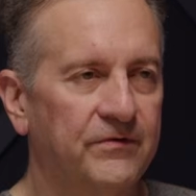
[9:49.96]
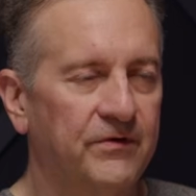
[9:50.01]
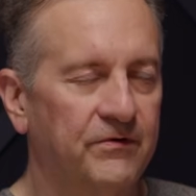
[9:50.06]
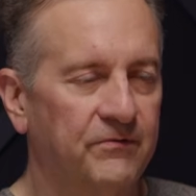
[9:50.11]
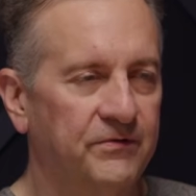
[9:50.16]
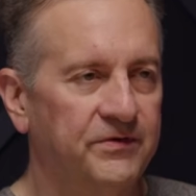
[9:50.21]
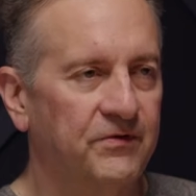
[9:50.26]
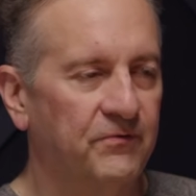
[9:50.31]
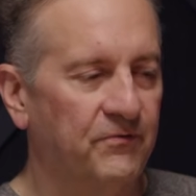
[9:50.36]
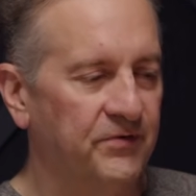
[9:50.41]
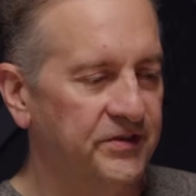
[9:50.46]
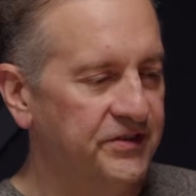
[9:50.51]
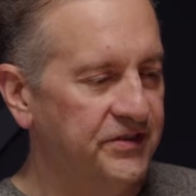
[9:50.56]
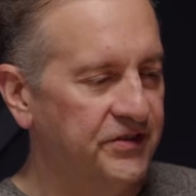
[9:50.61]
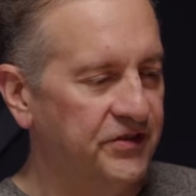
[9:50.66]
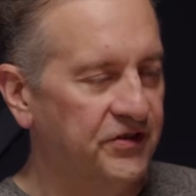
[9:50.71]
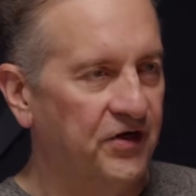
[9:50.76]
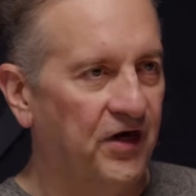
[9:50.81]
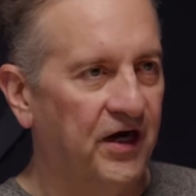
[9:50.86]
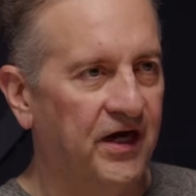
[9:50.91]
What's
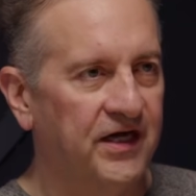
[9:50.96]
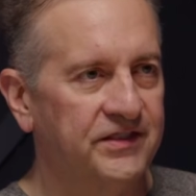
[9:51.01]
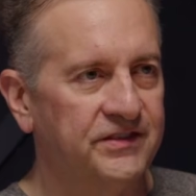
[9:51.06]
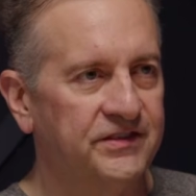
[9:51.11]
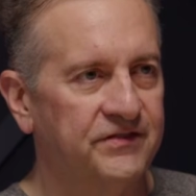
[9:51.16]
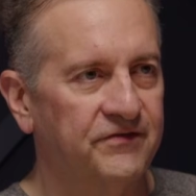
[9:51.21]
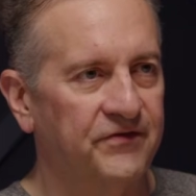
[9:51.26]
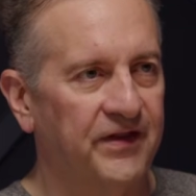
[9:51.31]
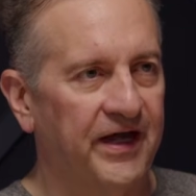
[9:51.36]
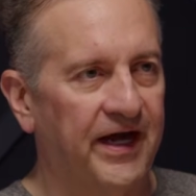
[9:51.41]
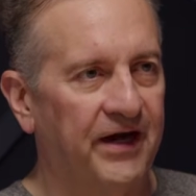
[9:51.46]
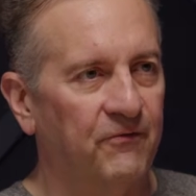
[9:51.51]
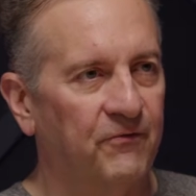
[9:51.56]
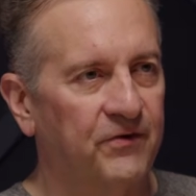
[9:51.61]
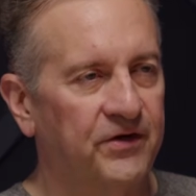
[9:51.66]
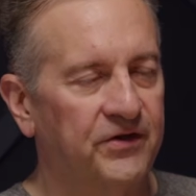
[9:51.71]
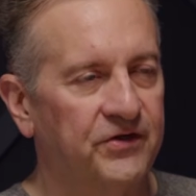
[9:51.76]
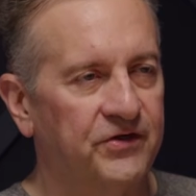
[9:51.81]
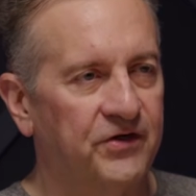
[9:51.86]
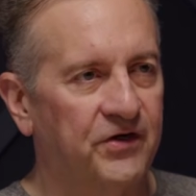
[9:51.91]
the cost of that?
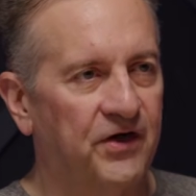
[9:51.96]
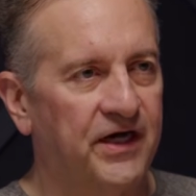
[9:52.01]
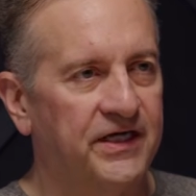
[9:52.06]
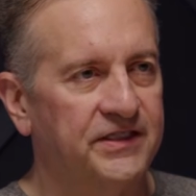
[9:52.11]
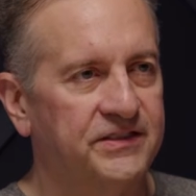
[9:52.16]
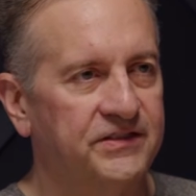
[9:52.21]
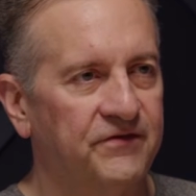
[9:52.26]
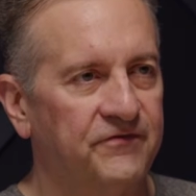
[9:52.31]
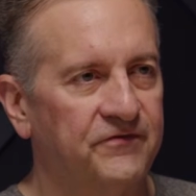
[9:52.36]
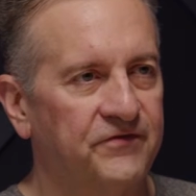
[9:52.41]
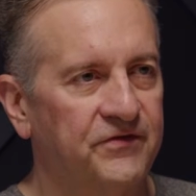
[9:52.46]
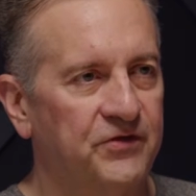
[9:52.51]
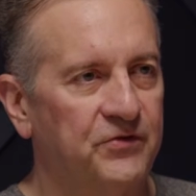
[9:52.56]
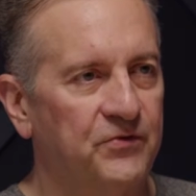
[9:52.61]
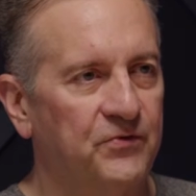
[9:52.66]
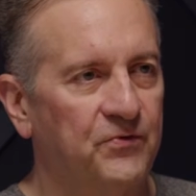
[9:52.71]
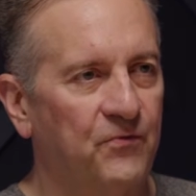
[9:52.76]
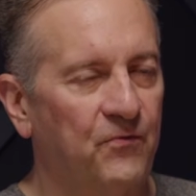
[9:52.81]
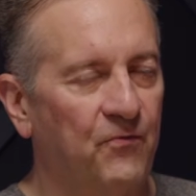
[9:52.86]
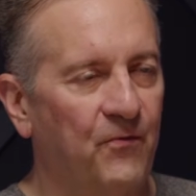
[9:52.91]
What are the costs of
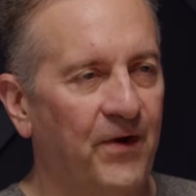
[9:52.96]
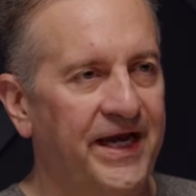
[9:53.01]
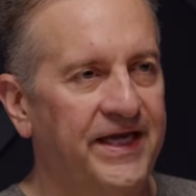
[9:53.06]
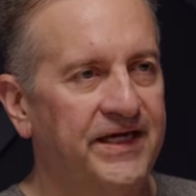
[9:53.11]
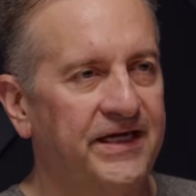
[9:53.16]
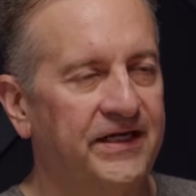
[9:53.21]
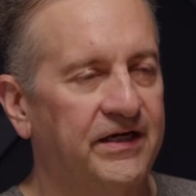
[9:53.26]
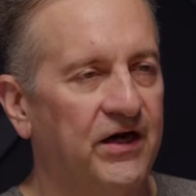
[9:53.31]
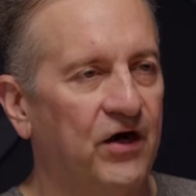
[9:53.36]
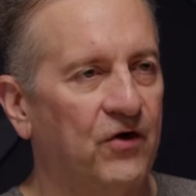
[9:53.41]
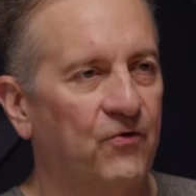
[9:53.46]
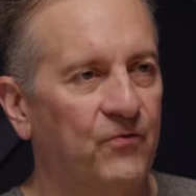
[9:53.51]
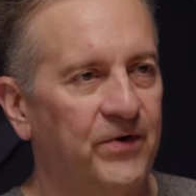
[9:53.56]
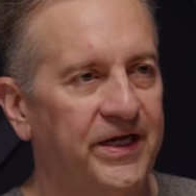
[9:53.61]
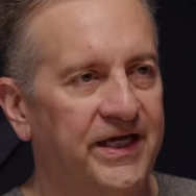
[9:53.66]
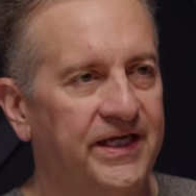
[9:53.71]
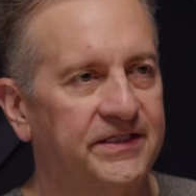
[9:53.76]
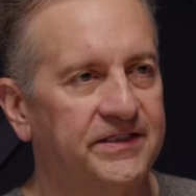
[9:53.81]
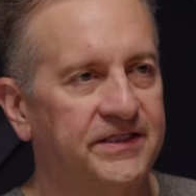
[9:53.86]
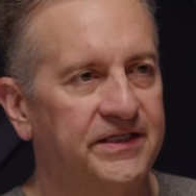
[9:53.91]
you waiting a
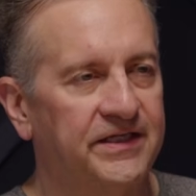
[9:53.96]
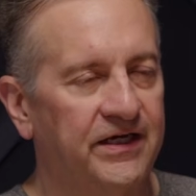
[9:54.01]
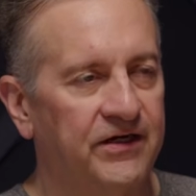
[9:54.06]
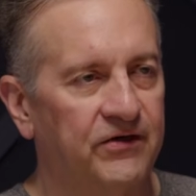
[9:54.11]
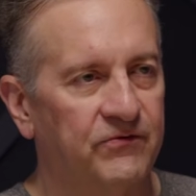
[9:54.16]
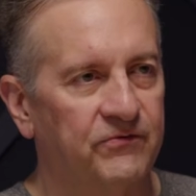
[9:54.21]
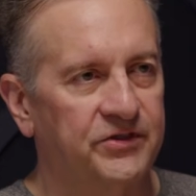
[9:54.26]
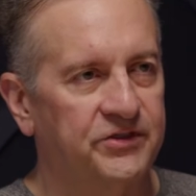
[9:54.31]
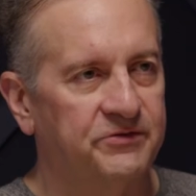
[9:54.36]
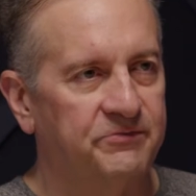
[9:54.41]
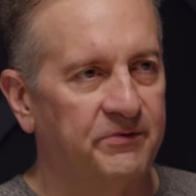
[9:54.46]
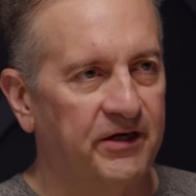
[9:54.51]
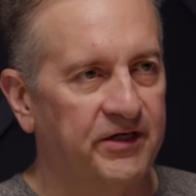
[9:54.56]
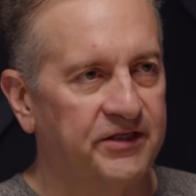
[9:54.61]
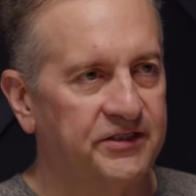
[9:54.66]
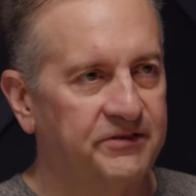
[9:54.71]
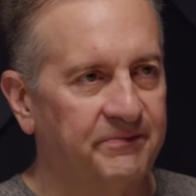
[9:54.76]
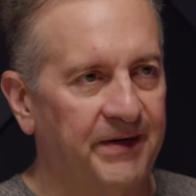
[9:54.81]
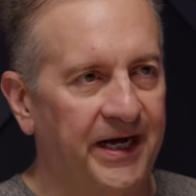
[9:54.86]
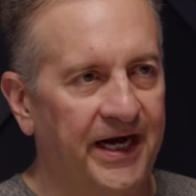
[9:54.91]
week to get a
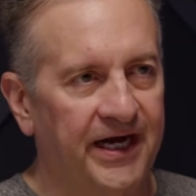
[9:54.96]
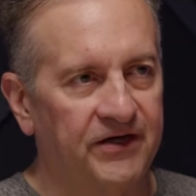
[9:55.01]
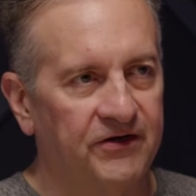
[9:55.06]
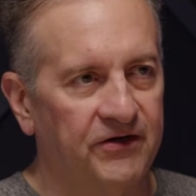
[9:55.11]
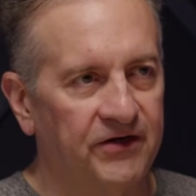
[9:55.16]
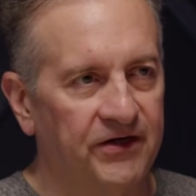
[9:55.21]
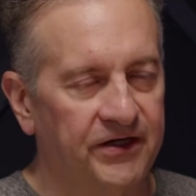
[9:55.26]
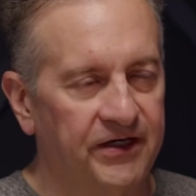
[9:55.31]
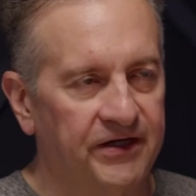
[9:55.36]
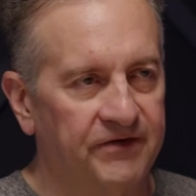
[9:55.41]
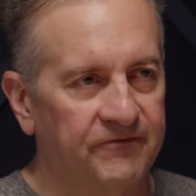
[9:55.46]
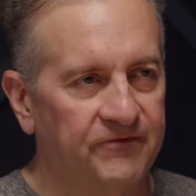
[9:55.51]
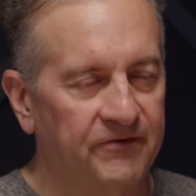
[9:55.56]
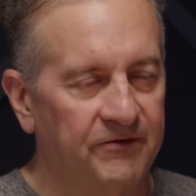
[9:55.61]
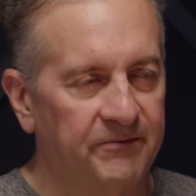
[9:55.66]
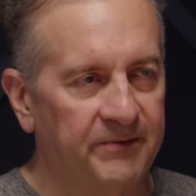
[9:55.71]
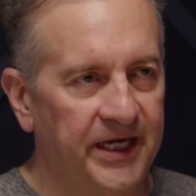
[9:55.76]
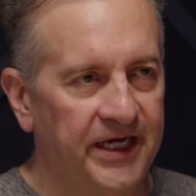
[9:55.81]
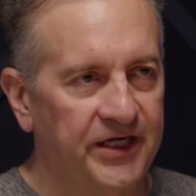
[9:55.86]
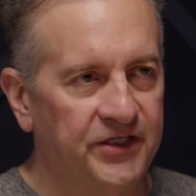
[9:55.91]
response back on
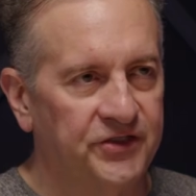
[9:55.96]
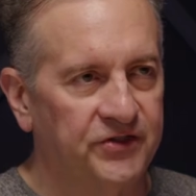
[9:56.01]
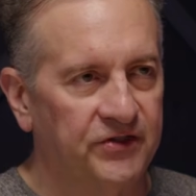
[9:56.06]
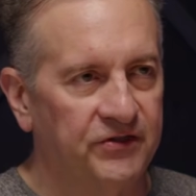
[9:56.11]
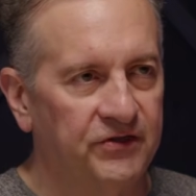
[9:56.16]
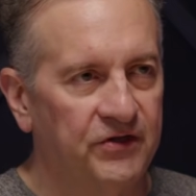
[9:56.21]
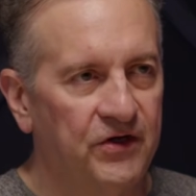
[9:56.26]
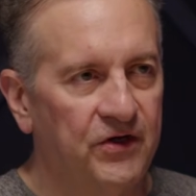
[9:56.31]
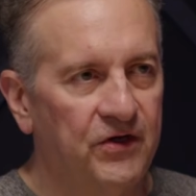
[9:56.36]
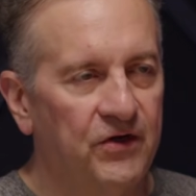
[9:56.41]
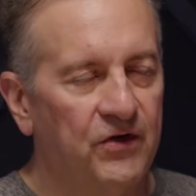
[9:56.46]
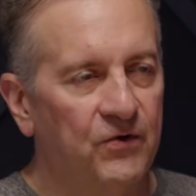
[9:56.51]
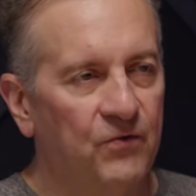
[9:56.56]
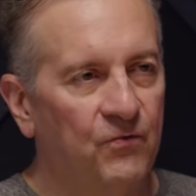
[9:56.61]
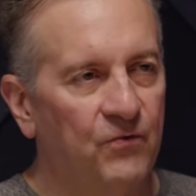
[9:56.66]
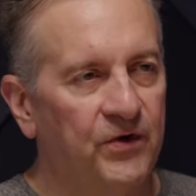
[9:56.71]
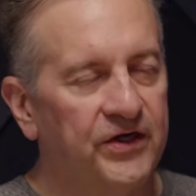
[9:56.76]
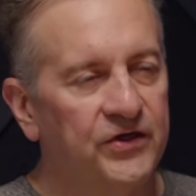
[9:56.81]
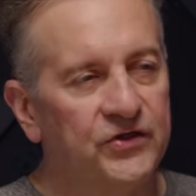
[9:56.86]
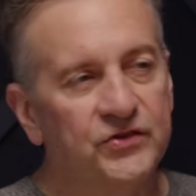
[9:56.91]
information?
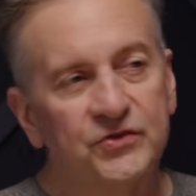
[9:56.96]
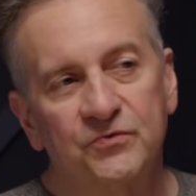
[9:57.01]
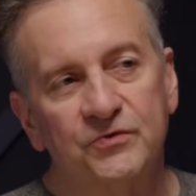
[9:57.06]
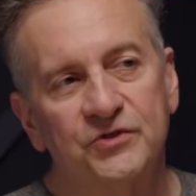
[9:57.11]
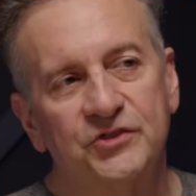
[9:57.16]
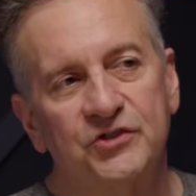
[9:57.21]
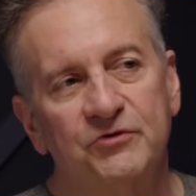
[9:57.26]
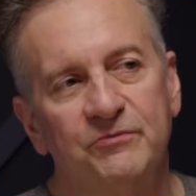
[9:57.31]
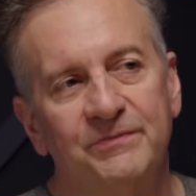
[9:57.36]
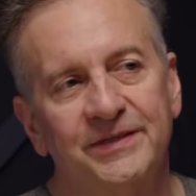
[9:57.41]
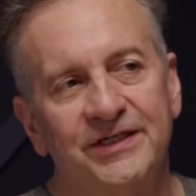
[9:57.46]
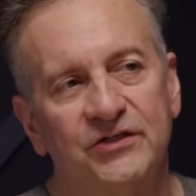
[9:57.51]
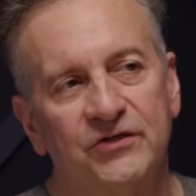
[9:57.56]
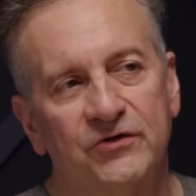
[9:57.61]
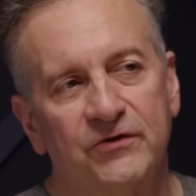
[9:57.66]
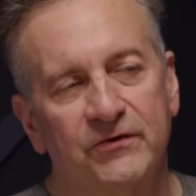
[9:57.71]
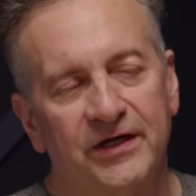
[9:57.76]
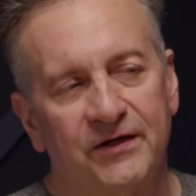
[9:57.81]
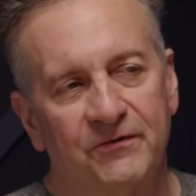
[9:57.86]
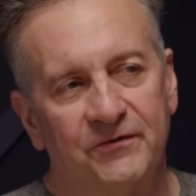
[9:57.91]
What else would you be
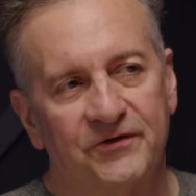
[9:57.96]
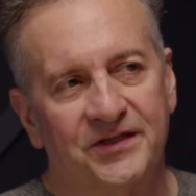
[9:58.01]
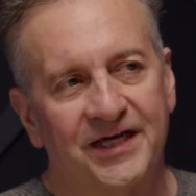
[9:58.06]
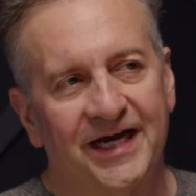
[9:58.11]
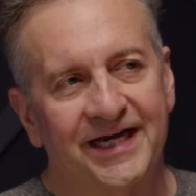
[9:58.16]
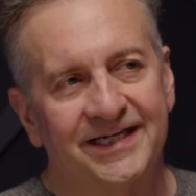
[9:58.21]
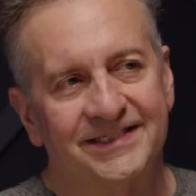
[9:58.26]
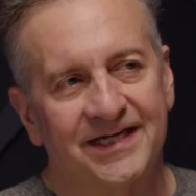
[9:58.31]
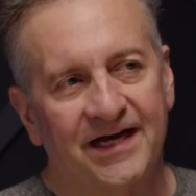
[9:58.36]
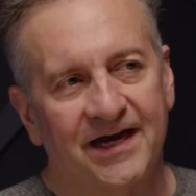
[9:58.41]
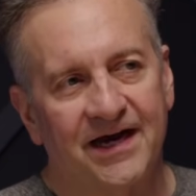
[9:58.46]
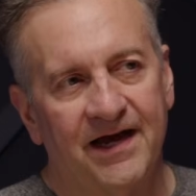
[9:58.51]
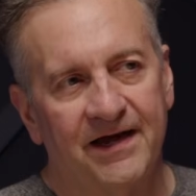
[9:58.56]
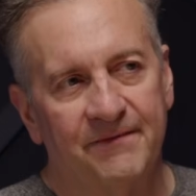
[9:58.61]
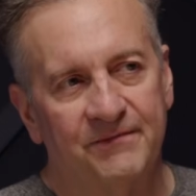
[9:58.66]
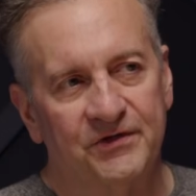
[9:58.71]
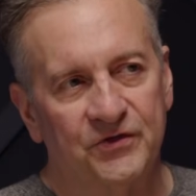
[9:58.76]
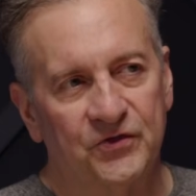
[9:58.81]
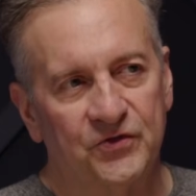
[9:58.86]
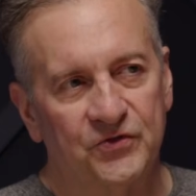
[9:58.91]
doing with that
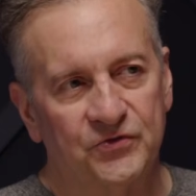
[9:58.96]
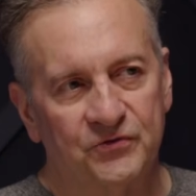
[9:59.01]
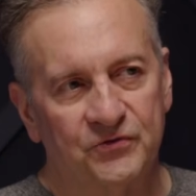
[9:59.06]
time and those